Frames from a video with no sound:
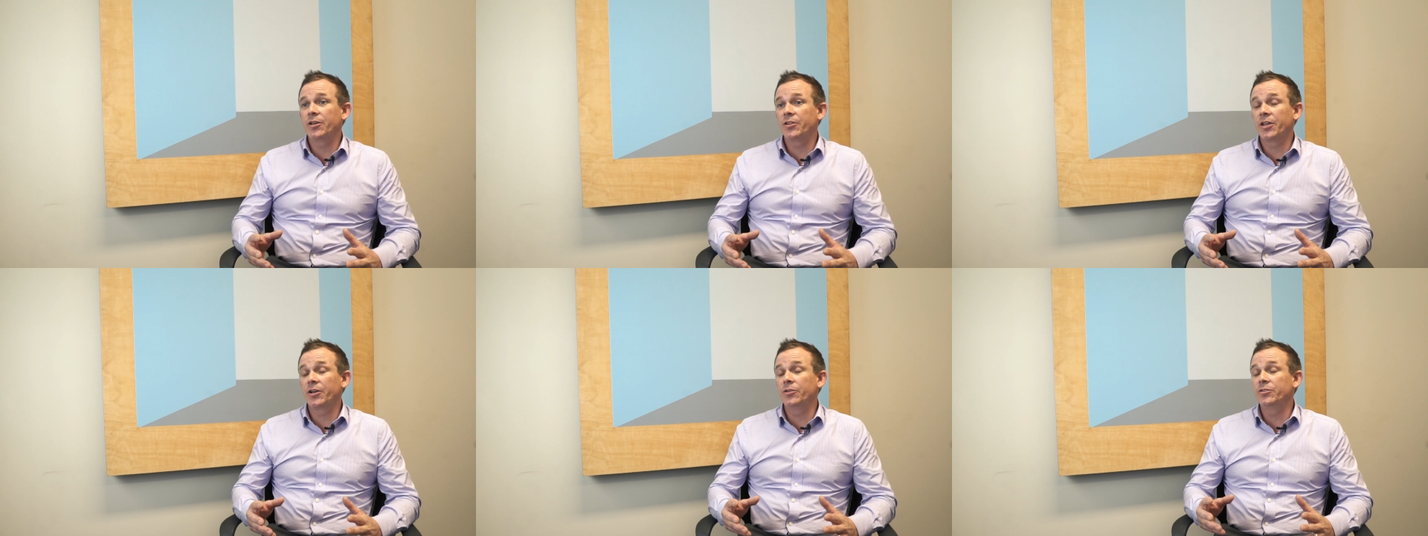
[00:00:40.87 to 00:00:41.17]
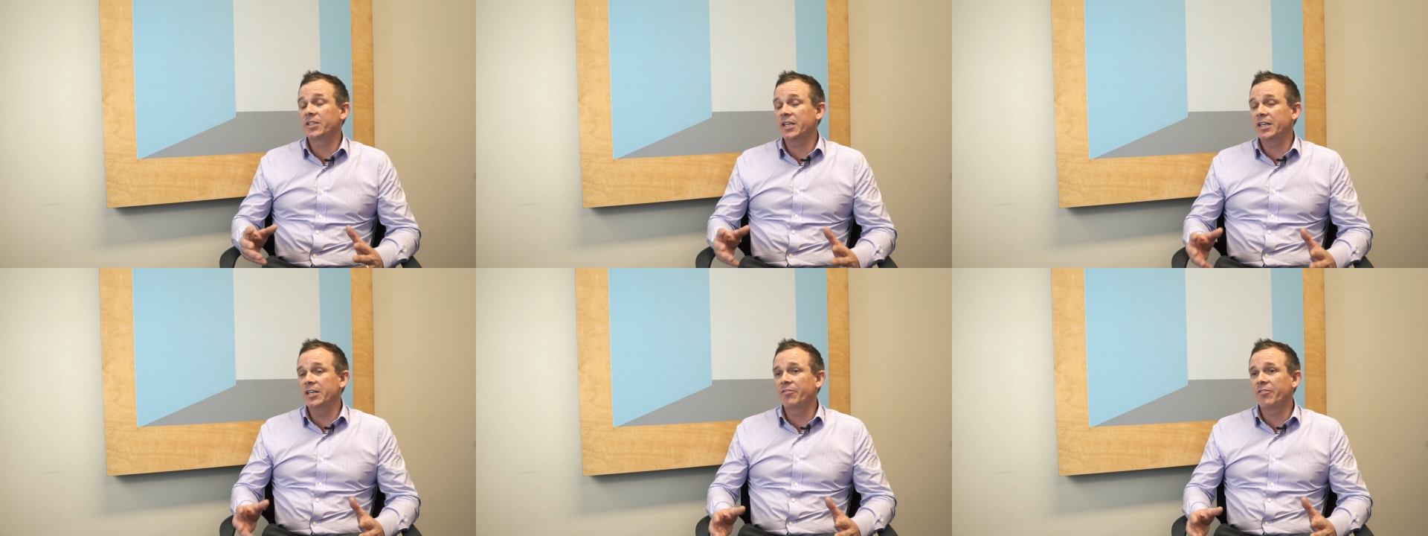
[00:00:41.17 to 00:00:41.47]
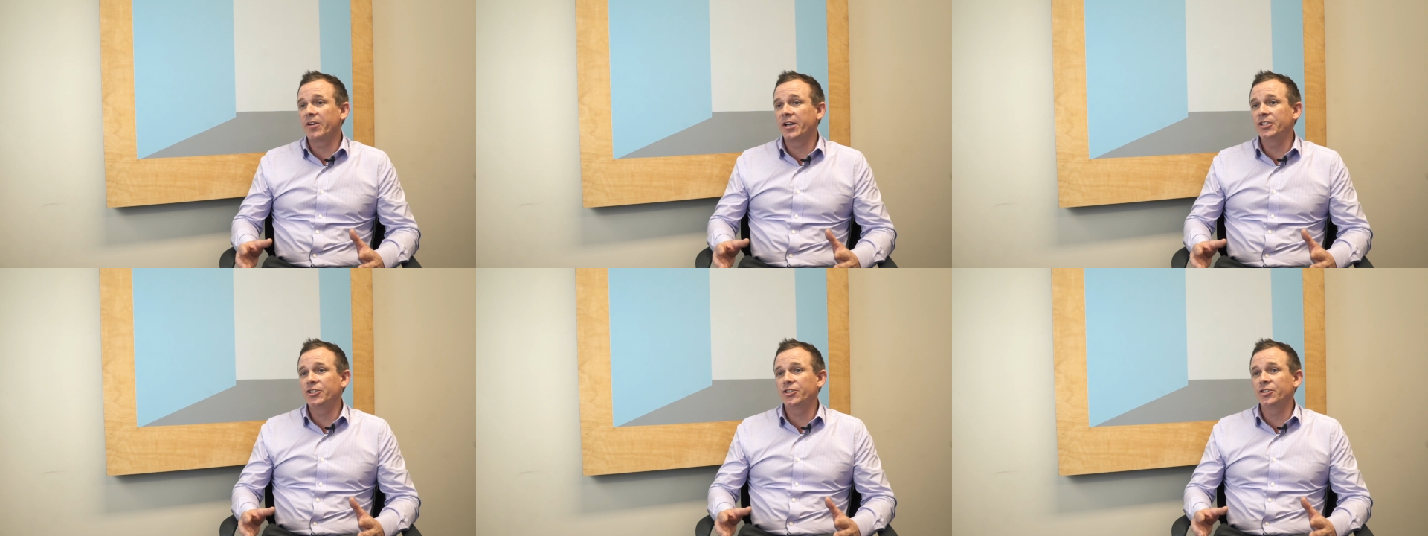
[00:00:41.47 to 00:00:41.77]
those
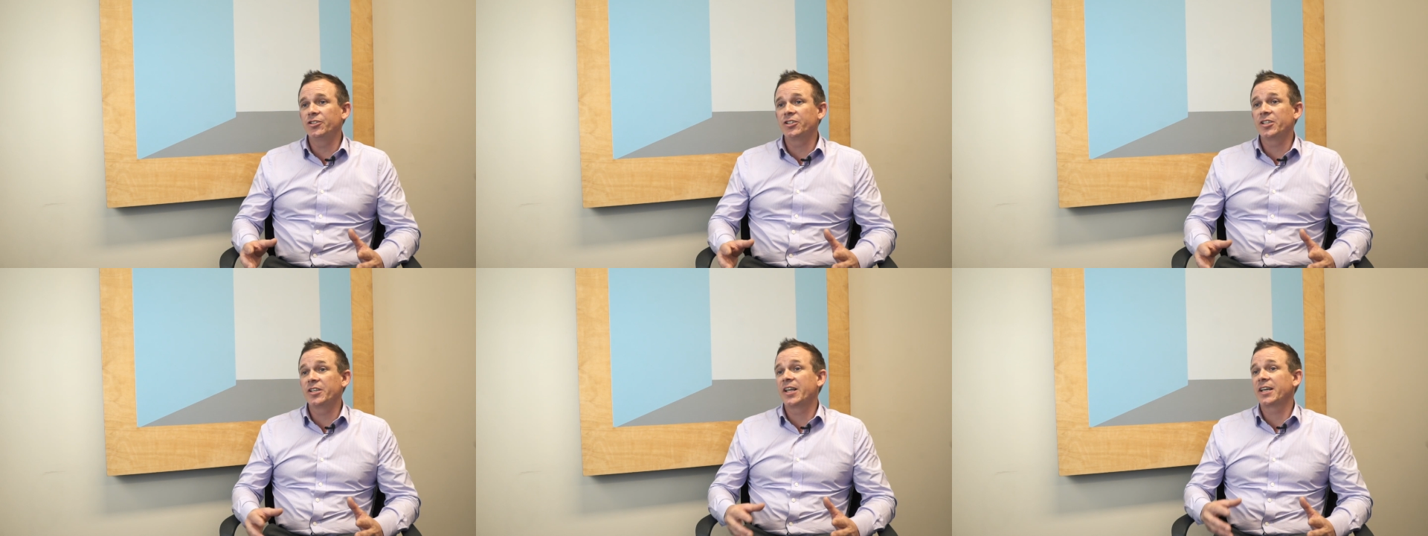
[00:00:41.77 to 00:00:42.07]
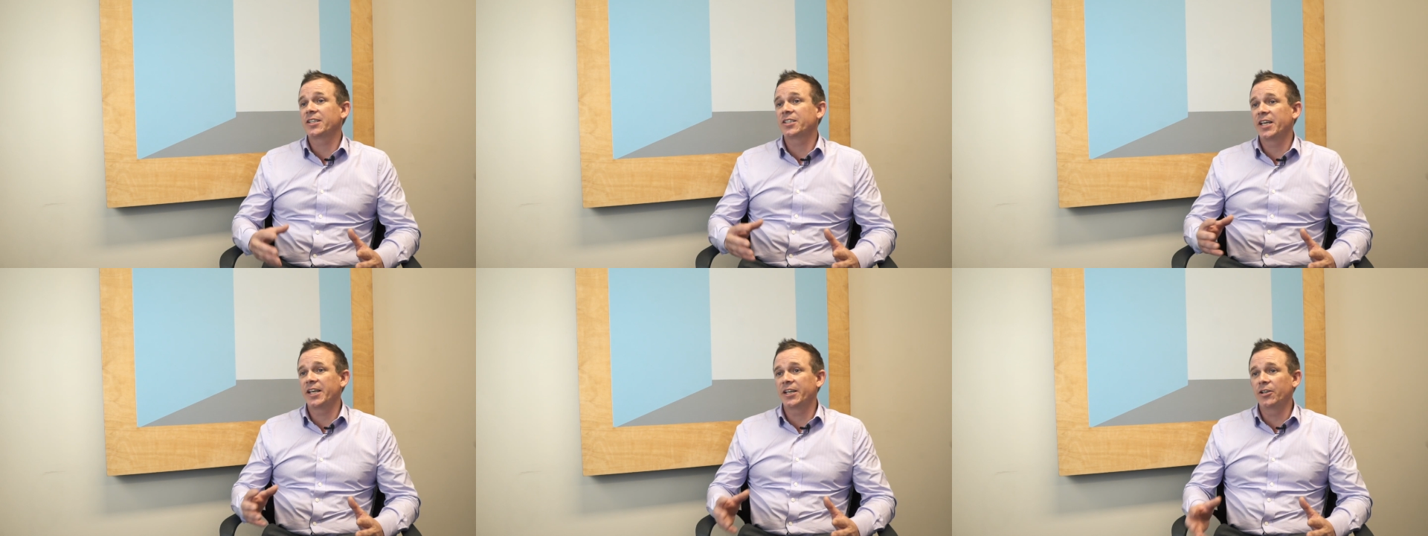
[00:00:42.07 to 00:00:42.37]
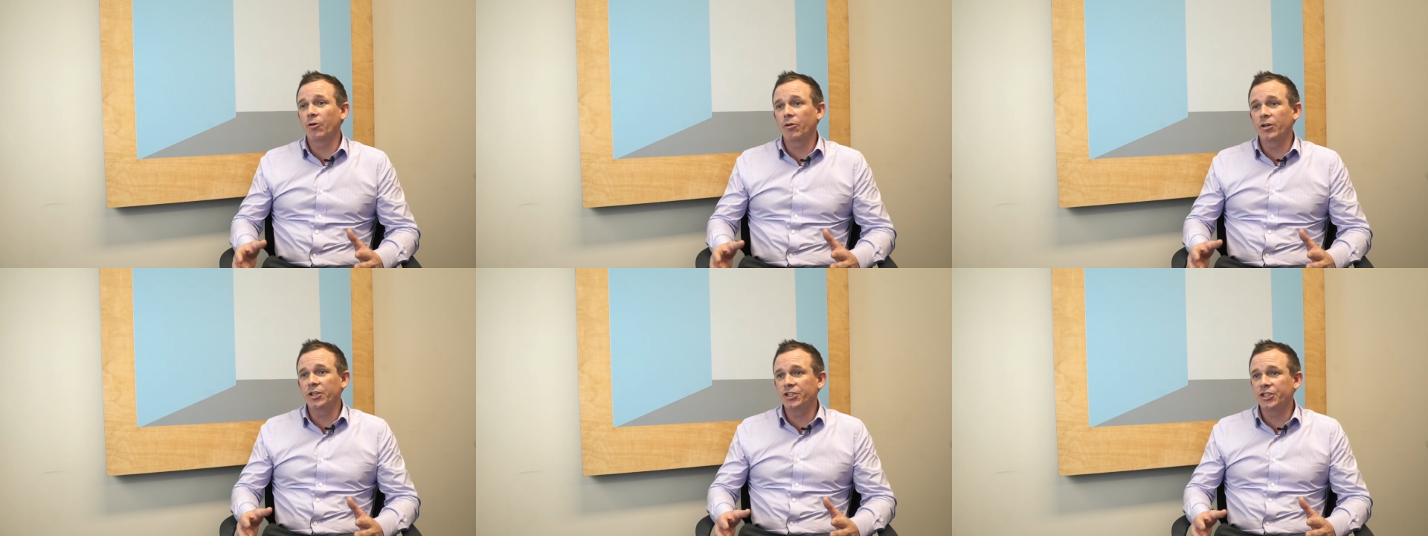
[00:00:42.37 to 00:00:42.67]
innovations and that
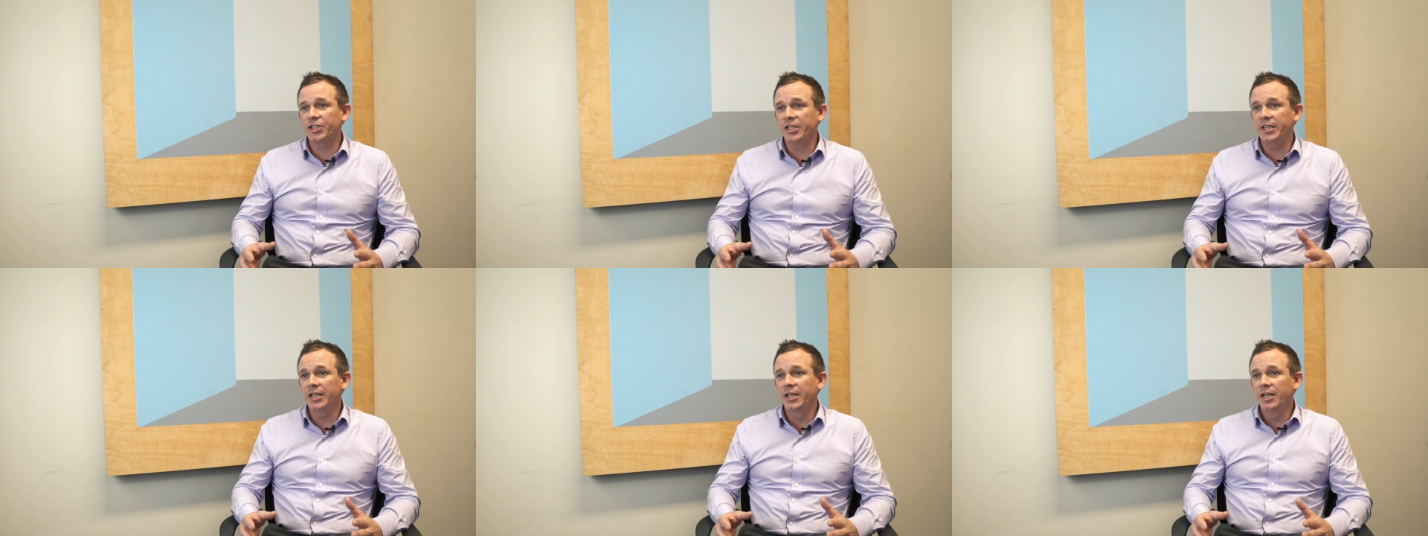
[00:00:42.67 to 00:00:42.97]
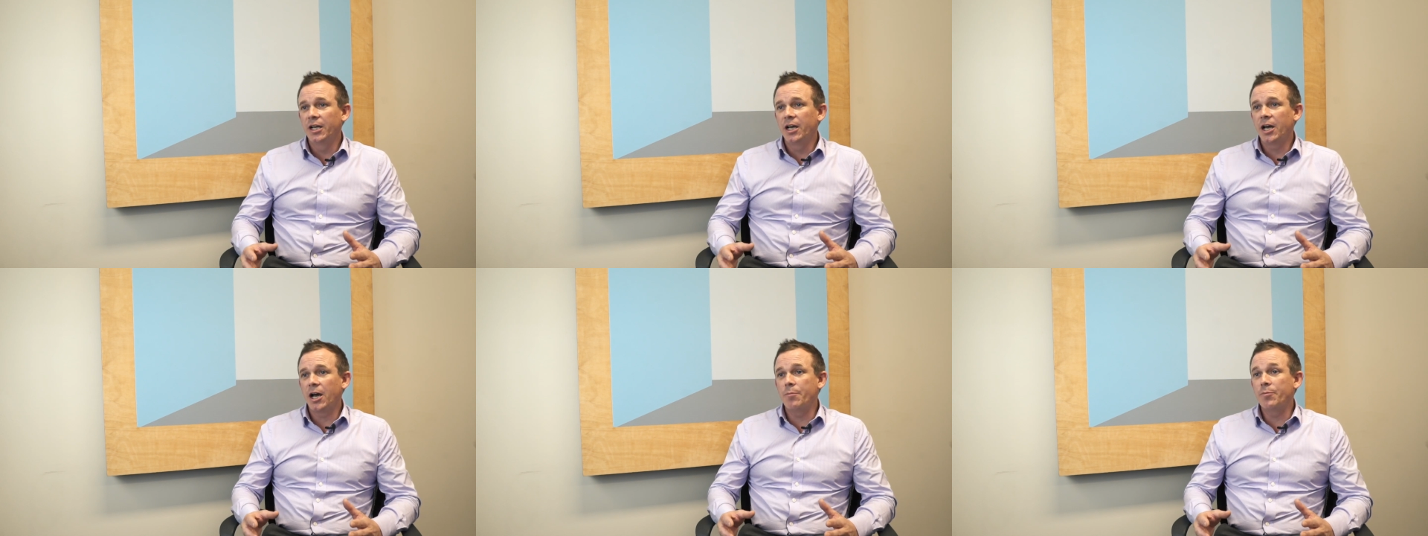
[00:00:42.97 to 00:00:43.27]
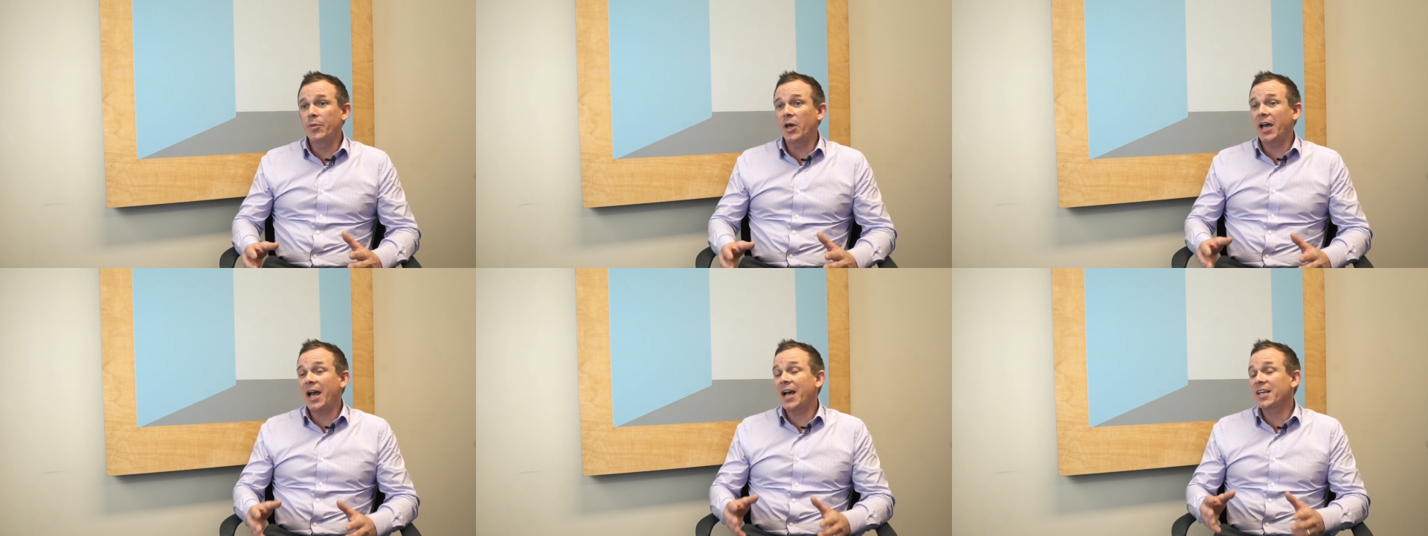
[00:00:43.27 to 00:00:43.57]
technology
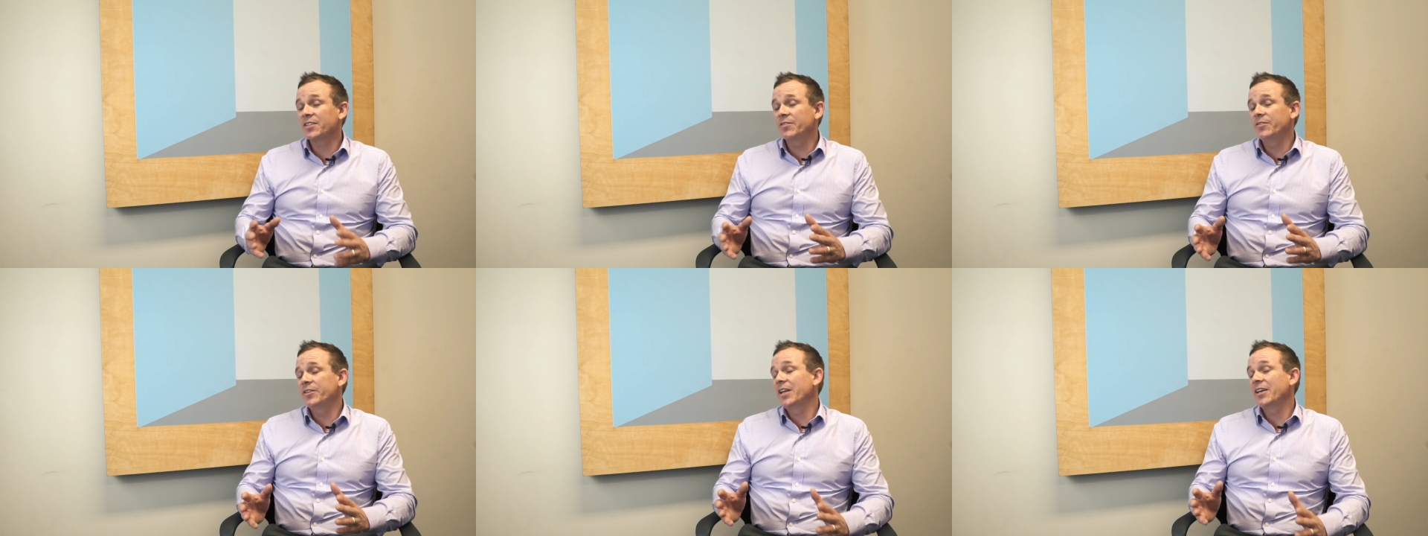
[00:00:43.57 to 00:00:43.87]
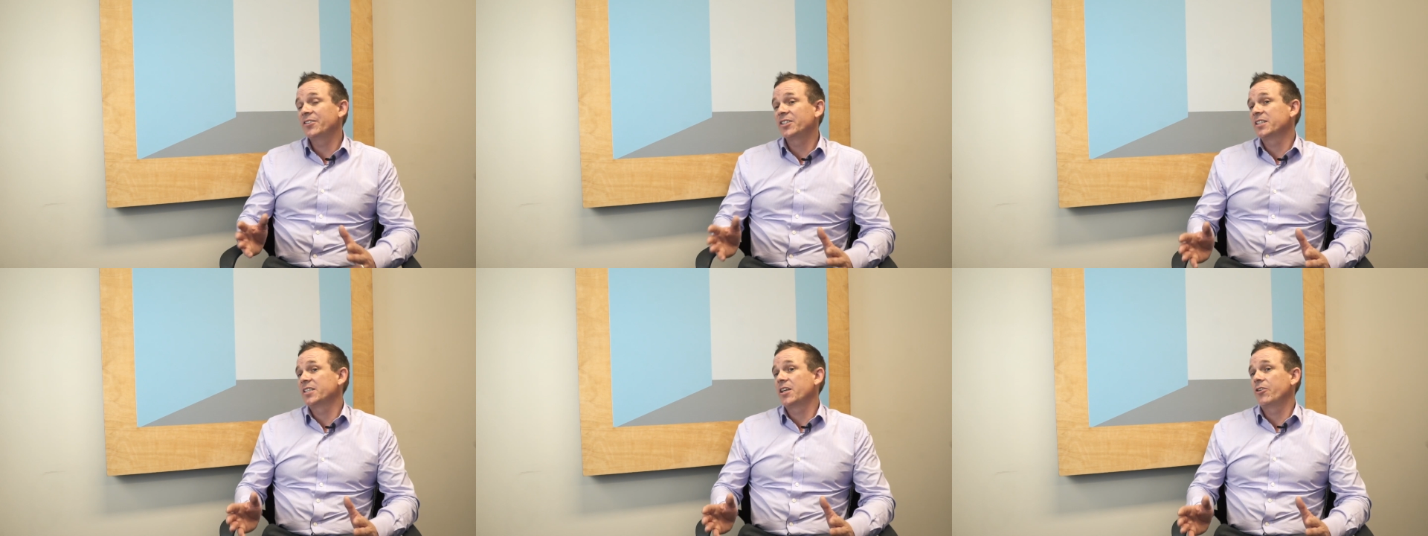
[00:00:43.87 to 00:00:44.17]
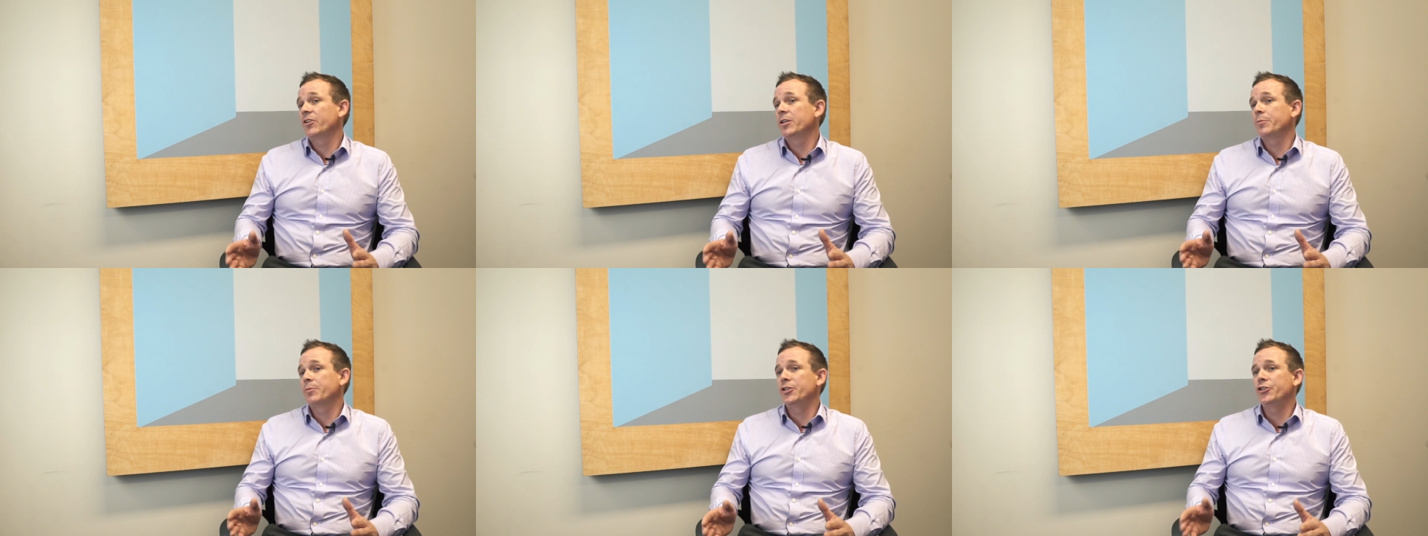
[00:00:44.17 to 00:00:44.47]
that hasn't
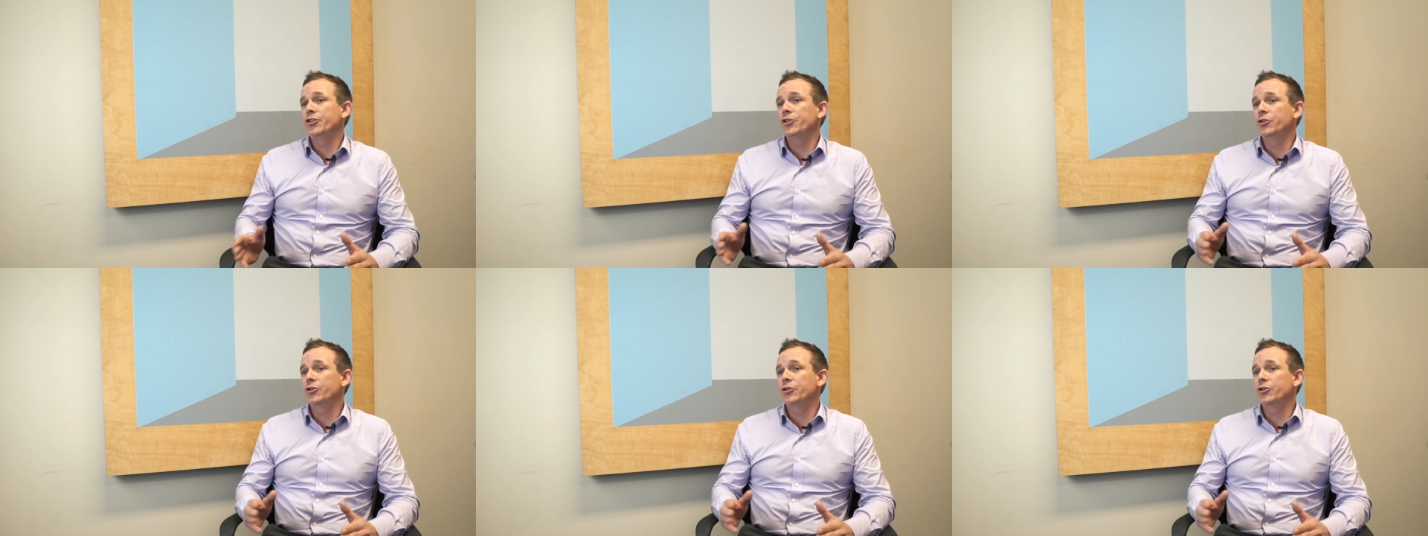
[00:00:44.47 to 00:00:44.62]
necessarily been